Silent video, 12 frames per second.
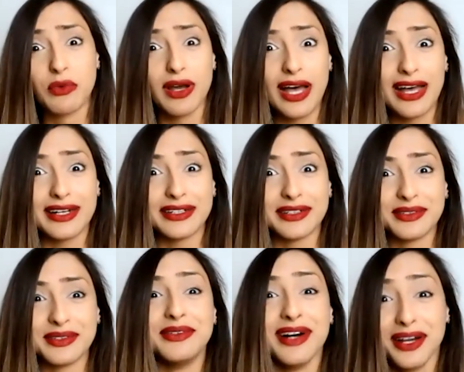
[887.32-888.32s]

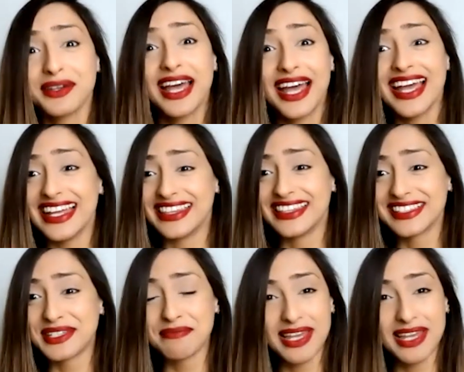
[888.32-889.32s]
Wow. Okay,
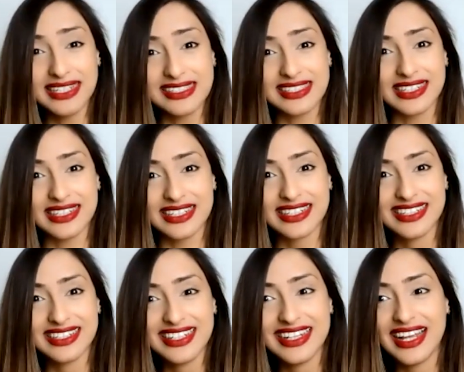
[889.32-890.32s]
that's amazing.
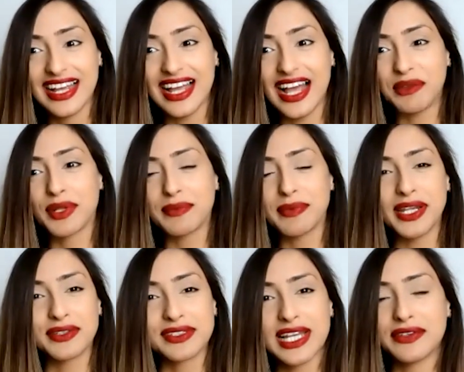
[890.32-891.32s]
And what about
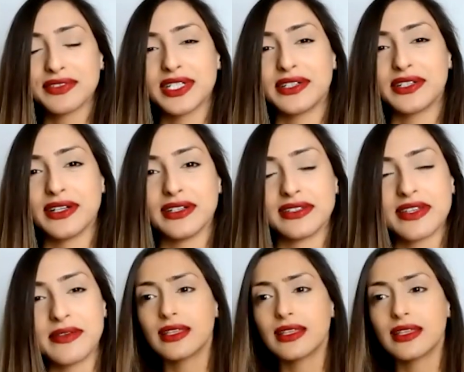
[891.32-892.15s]
yourself, Gerhard?